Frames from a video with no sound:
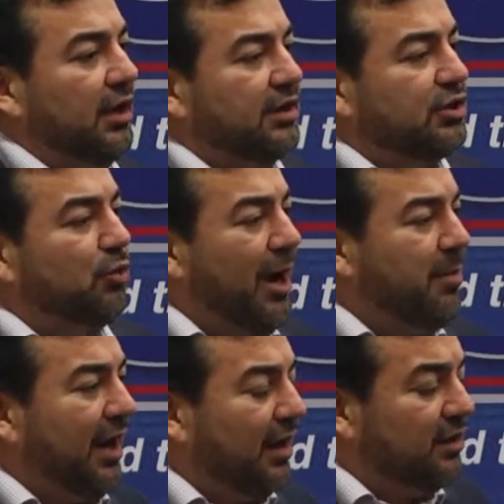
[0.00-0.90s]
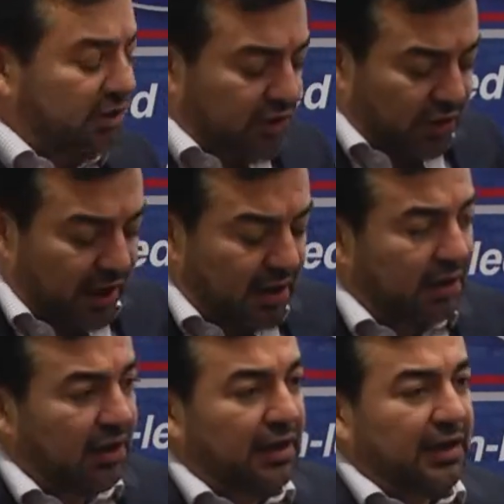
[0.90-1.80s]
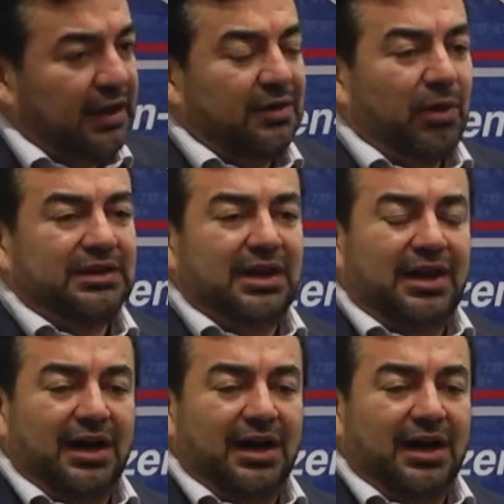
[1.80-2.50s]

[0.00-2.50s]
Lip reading: swipe it under the rug. What the